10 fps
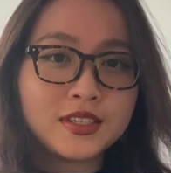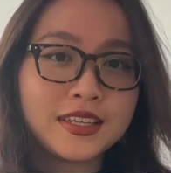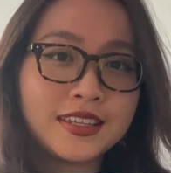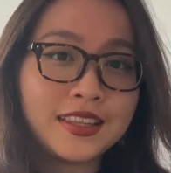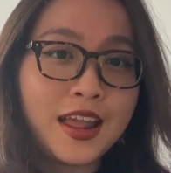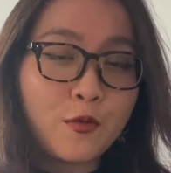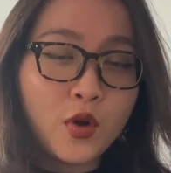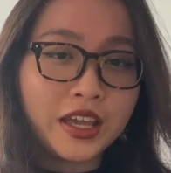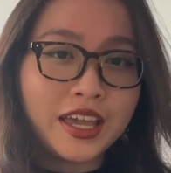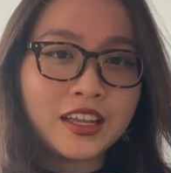is a
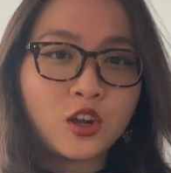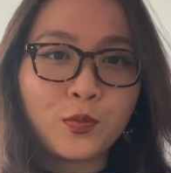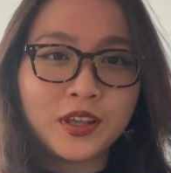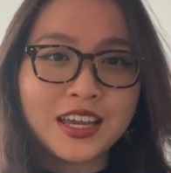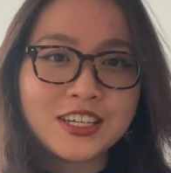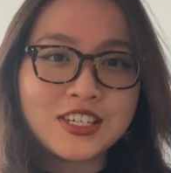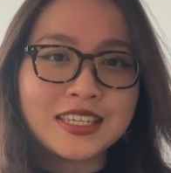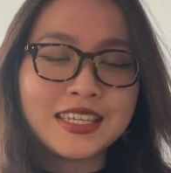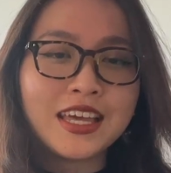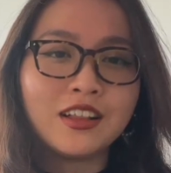networking and
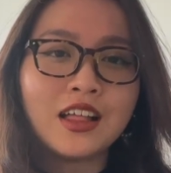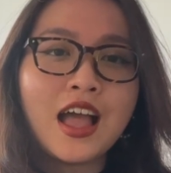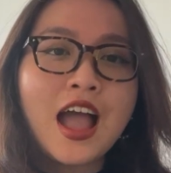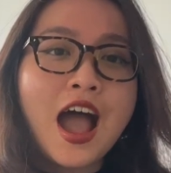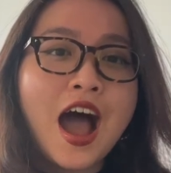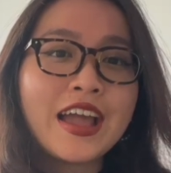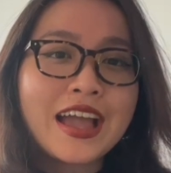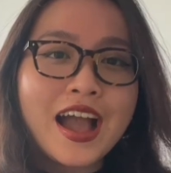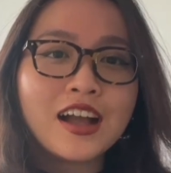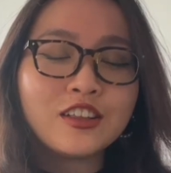communication skill. I
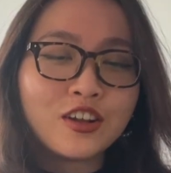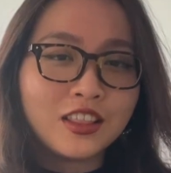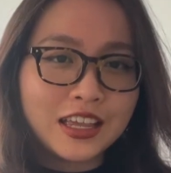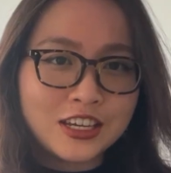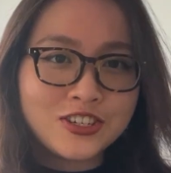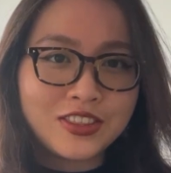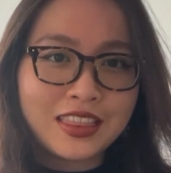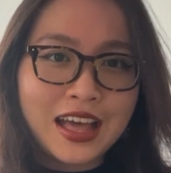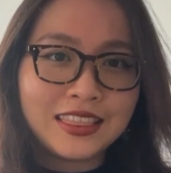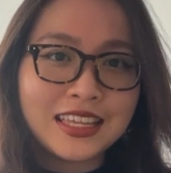acknowledge
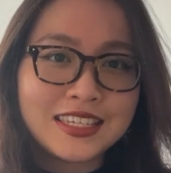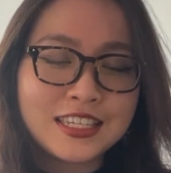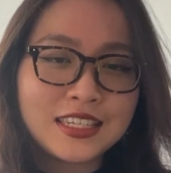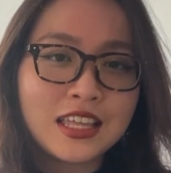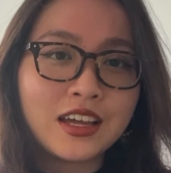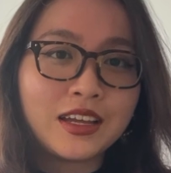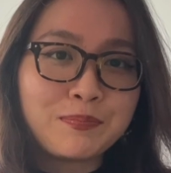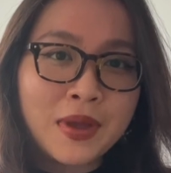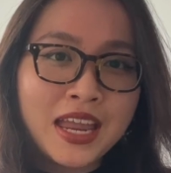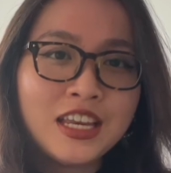that this is the
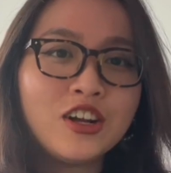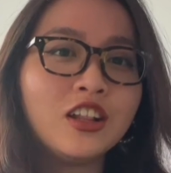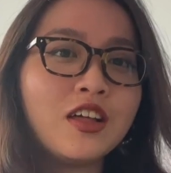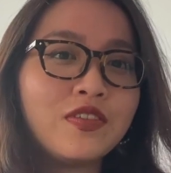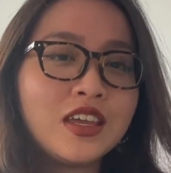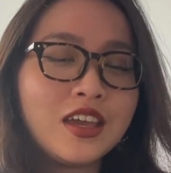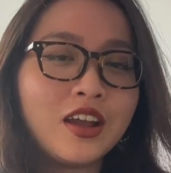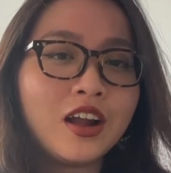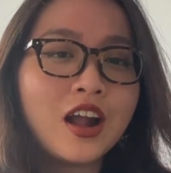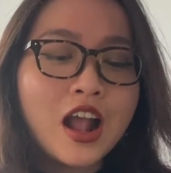main goal of the
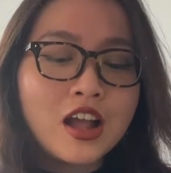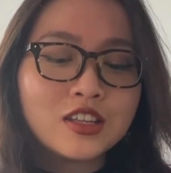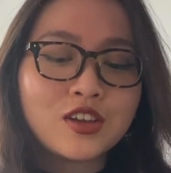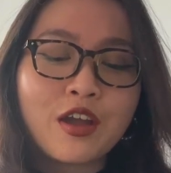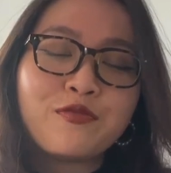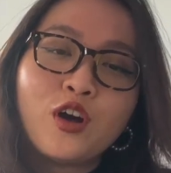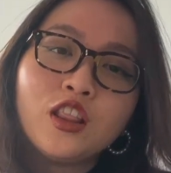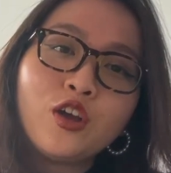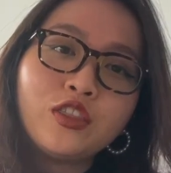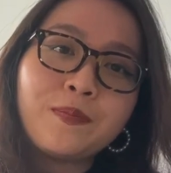year, so I
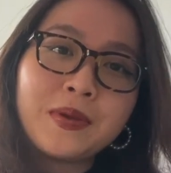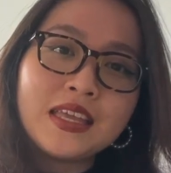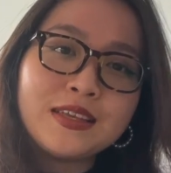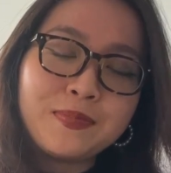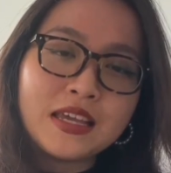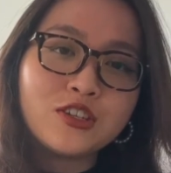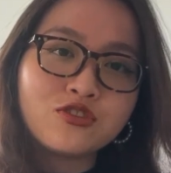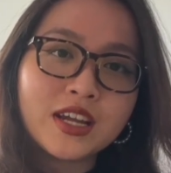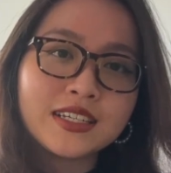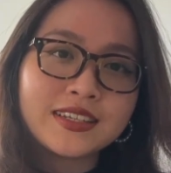follow the PDP
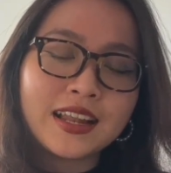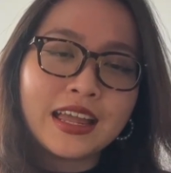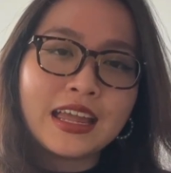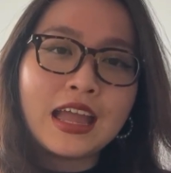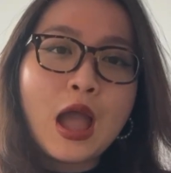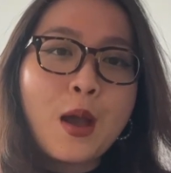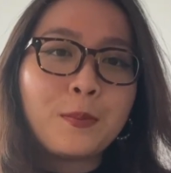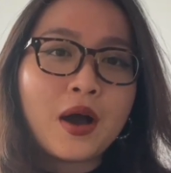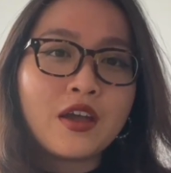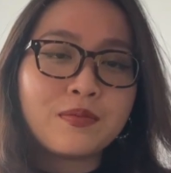strictly
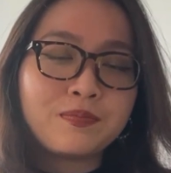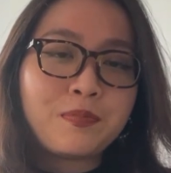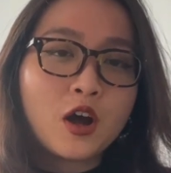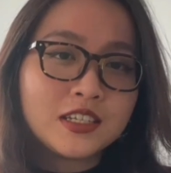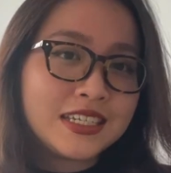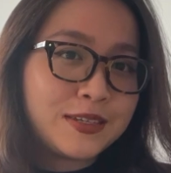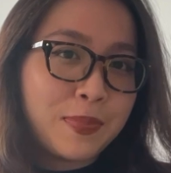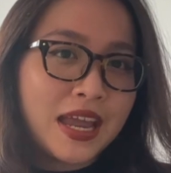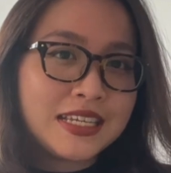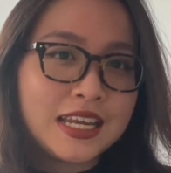by
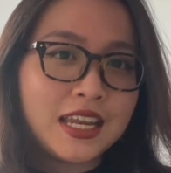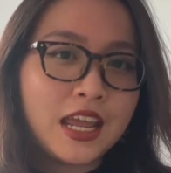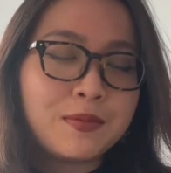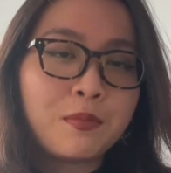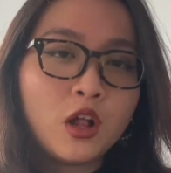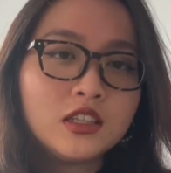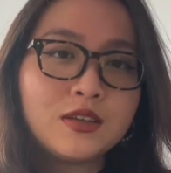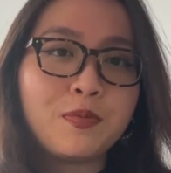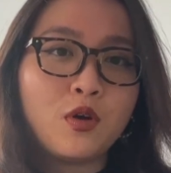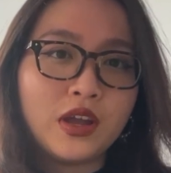participating in
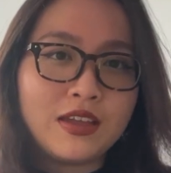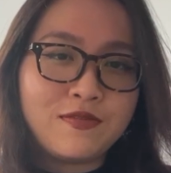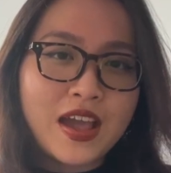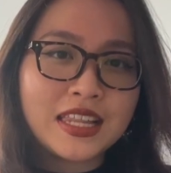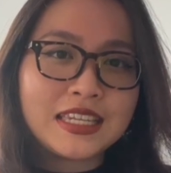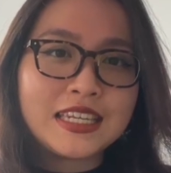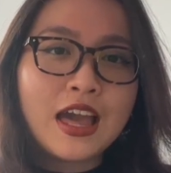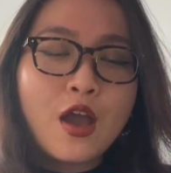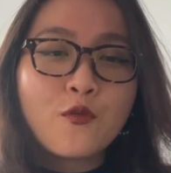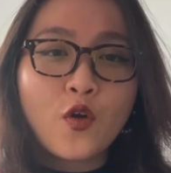multiple events.
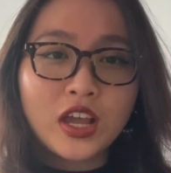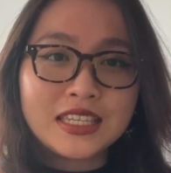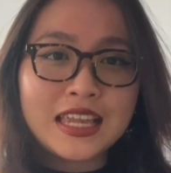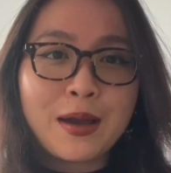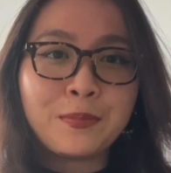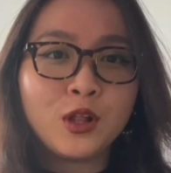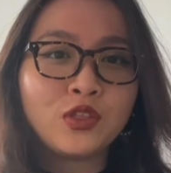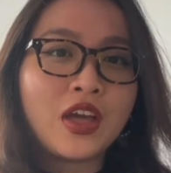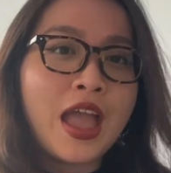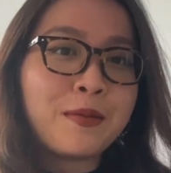For
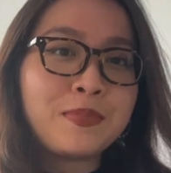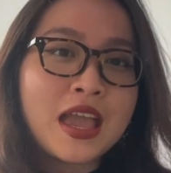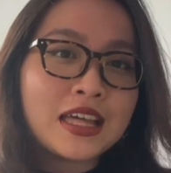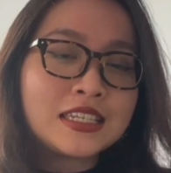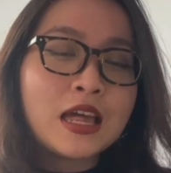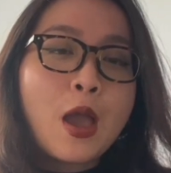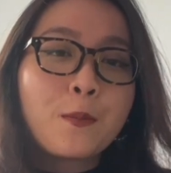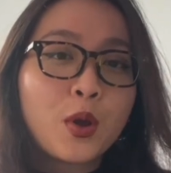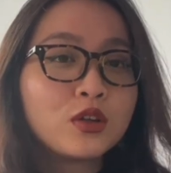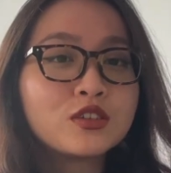example, the MBS
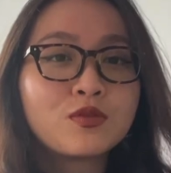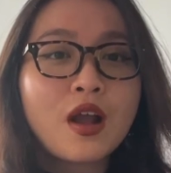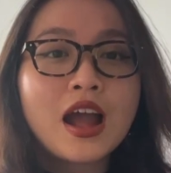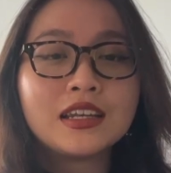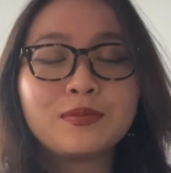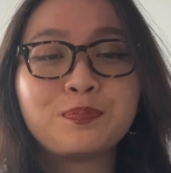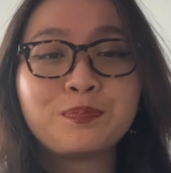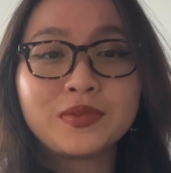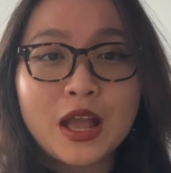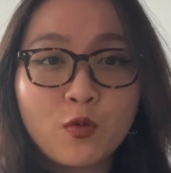postgrad
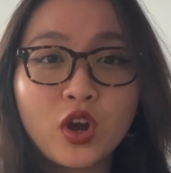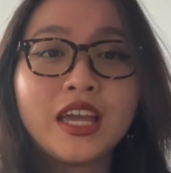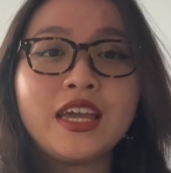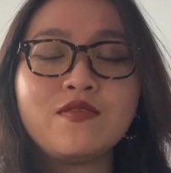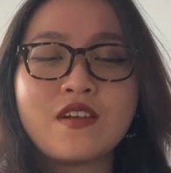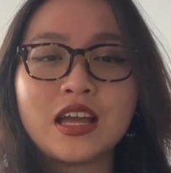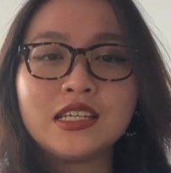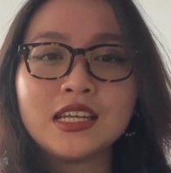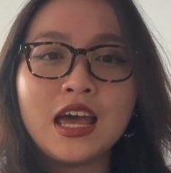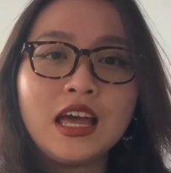networking
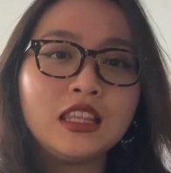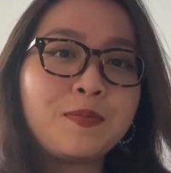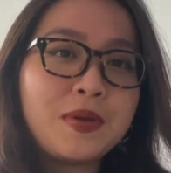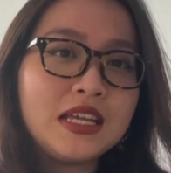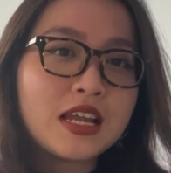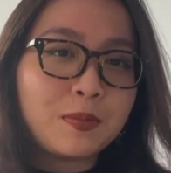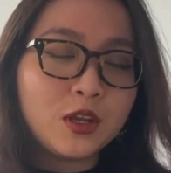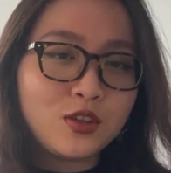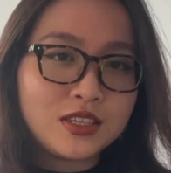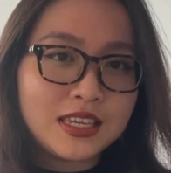event, the
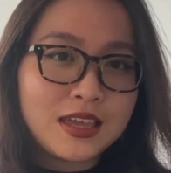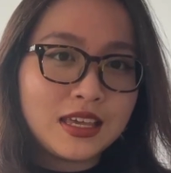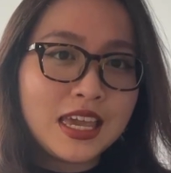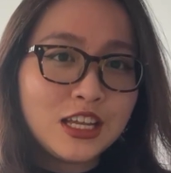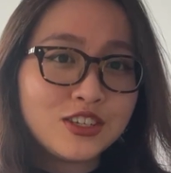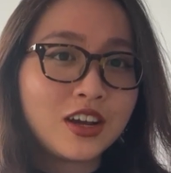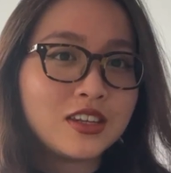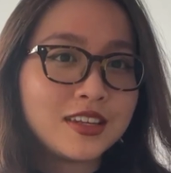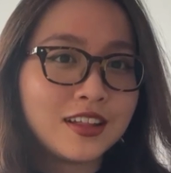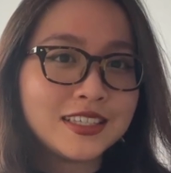PwC Key to
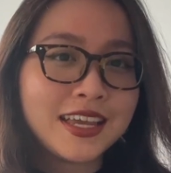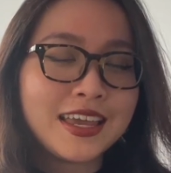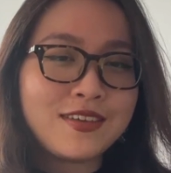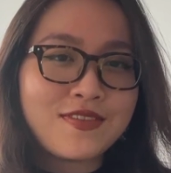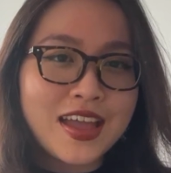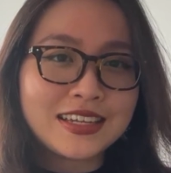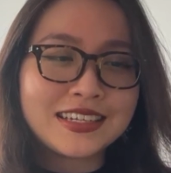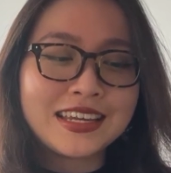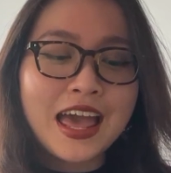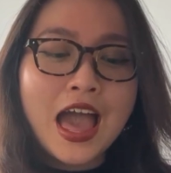Consulting
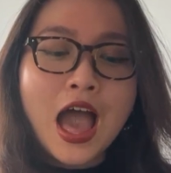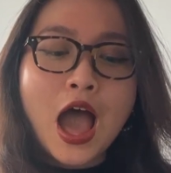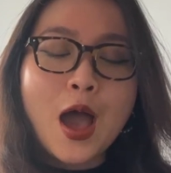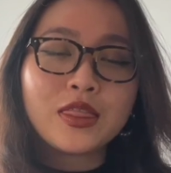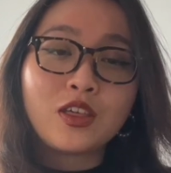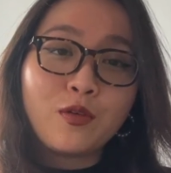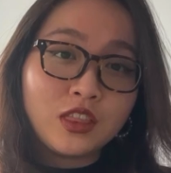event, the